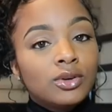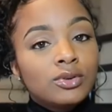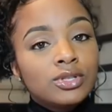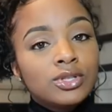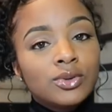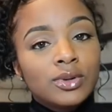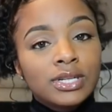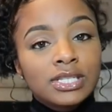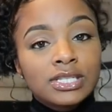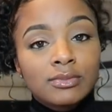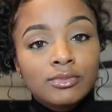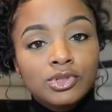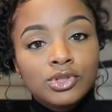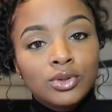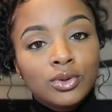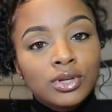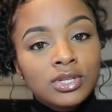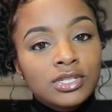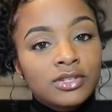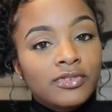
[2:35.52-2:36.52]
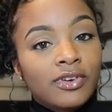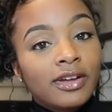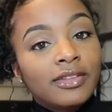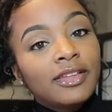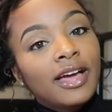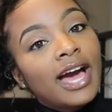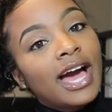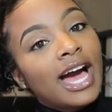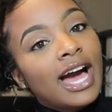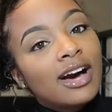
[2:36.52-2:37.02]
know, doing some chores around
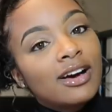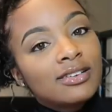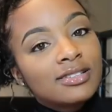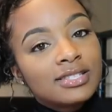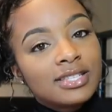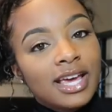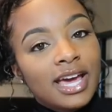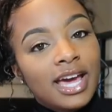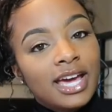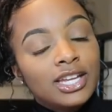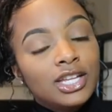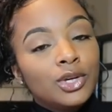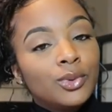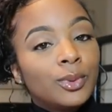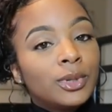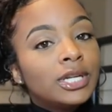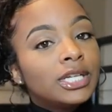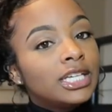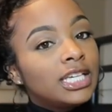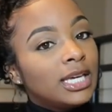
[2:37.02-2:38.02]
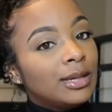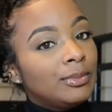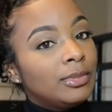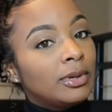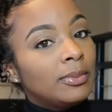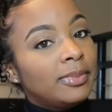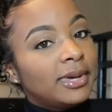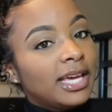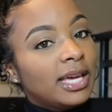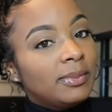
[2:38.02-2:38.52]
the house and you want to keep
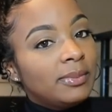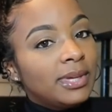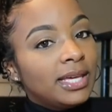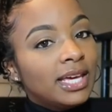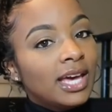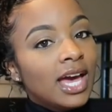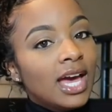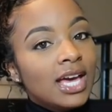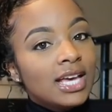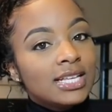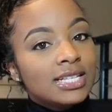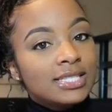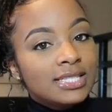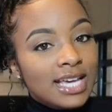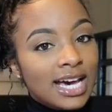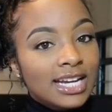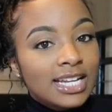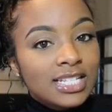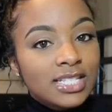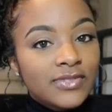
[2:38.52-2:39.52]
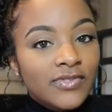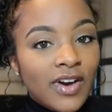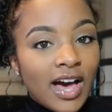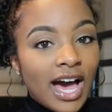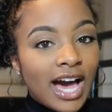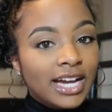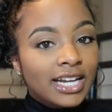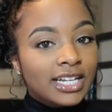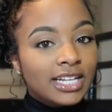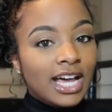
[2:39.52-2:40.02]
your baby
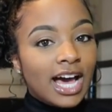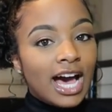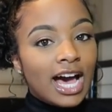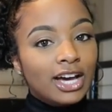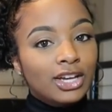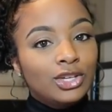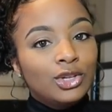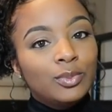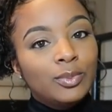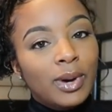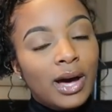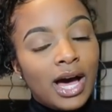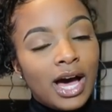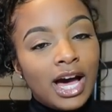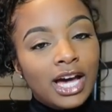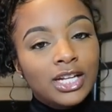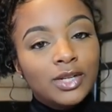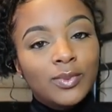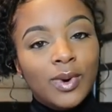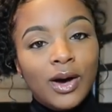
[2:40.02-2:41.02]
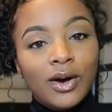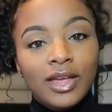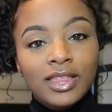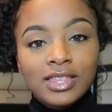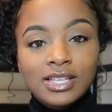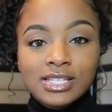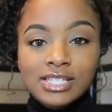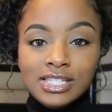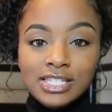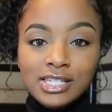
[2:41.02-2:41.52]
satisfied and occupied while in
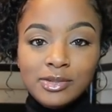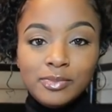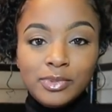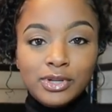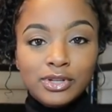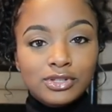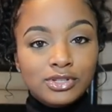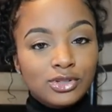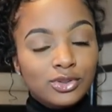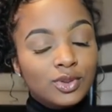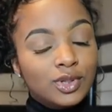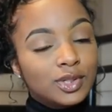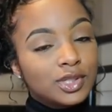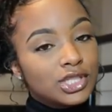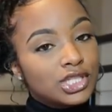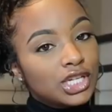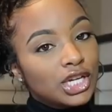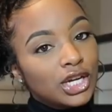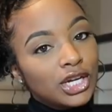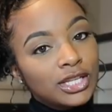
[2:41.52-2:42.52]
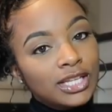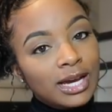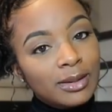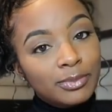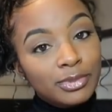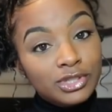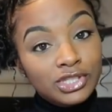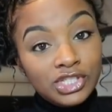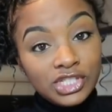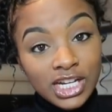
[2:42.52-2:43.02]
the sleeper so you can turn
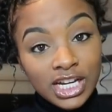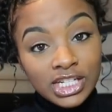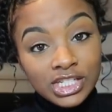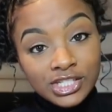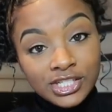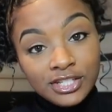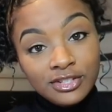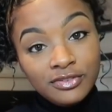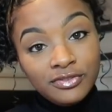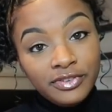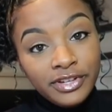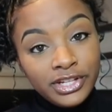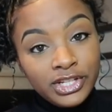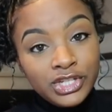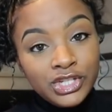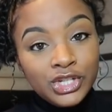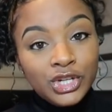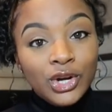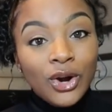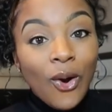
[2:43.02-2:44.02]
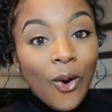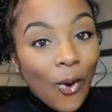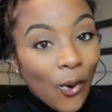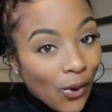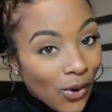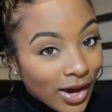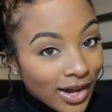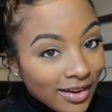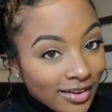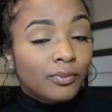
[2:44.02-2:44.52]
that projection feature
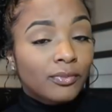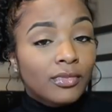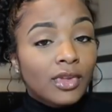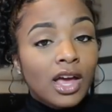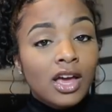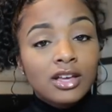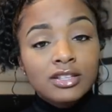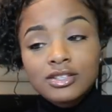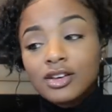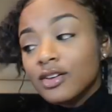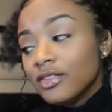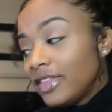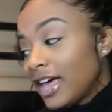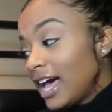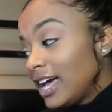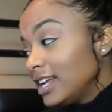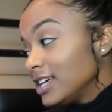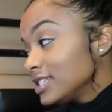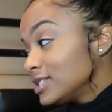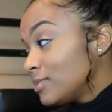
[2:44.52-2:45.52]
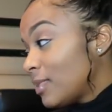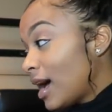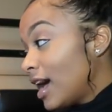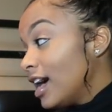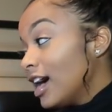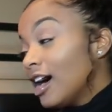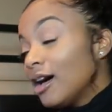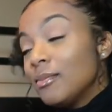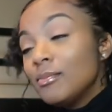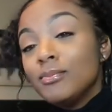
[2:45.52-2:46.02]
on. So that is my
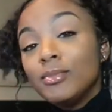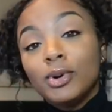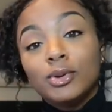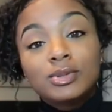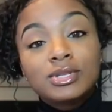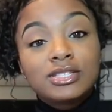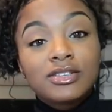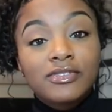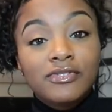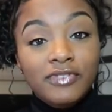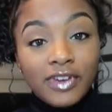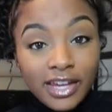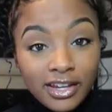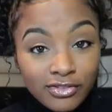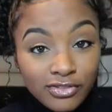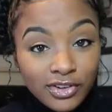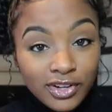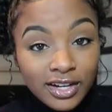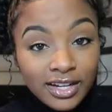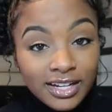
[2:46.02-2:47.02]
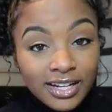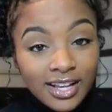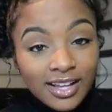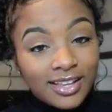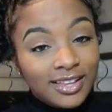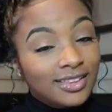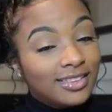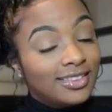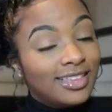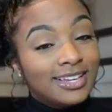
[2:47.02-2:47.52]
utmost favorite.
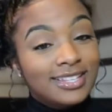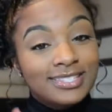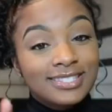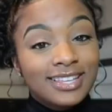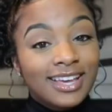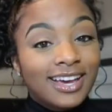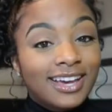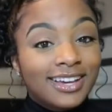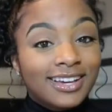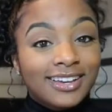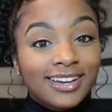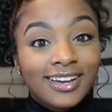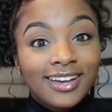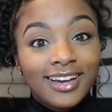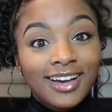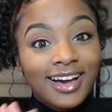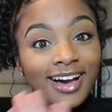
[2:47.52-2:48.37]
That's like